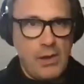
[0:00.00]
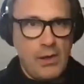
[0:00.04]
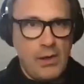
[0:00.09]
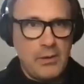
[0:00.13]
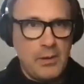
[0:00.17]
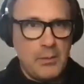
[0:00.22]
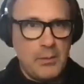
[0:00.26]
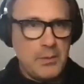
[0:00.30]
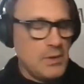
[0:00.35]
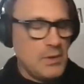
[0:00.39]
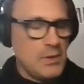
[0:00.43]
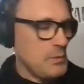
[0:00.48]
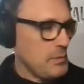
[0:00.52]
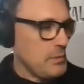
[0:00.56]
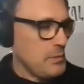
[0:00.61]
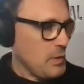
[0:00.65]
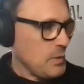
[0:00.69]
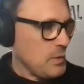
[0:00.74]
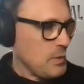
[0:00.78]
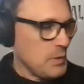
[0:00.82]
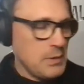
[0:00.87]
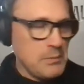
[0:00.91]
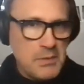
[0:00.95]
I'm gonna
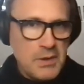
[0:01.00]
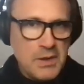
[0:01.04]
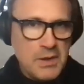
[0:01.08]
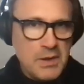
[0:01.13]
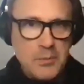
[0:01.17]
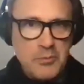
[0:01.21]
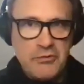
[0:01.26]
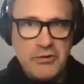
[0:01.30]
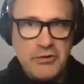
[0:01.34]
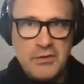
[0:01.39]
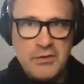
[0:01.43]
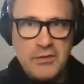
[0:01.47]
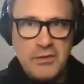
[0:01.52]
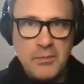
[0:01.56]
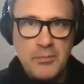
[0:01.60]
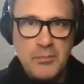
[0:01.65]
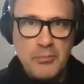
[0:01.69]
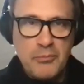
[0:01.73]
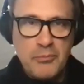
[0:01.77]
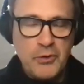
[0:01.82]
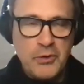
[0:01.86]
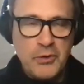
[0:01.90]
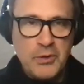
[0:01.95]

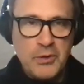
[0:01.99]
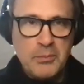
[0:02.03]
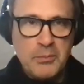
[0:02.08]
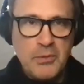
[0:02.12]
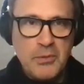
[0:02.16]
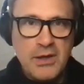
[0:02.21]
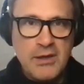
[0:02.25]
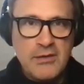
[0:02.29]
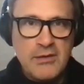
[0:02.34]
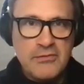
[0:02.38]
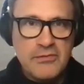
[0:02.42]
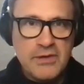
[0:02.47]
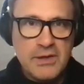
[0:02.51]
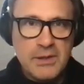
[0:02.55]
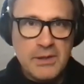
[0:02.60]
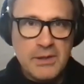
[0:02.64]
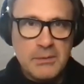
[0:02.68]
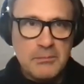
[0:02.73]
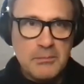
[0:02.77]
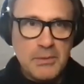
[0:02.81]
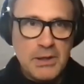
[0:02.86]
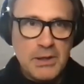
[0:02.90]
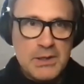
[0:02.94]
bring the product
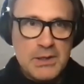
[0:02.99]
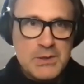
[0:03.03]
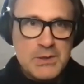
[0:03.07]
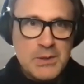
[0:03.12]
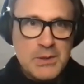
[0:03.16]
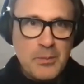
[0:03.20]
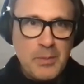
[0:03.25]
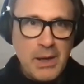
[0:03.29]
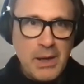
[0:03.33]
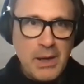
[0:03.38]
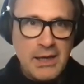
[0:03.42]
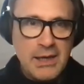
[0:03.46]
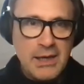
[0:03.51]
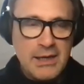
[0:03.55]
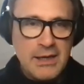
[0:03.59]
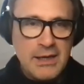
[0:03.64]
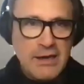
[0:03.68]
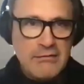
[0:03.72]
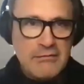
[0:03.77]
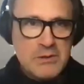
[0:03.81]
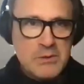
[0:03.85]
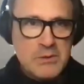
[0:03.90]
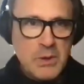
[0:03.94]
market fit issue
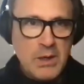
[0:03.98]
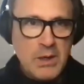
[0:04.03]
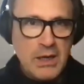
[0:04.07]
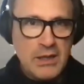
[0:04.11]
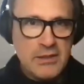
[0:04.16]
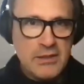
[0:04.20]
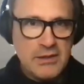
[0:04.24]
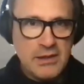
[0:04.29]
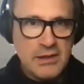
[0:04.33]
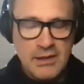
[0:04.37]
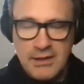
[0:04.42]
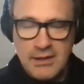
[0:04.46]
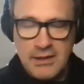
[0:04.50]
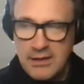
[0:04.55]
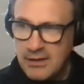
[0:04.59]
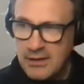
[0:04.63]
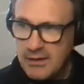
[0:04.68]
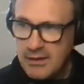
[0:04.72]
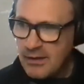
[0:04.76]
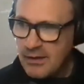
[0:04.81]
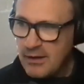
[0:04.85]
back in here as well. I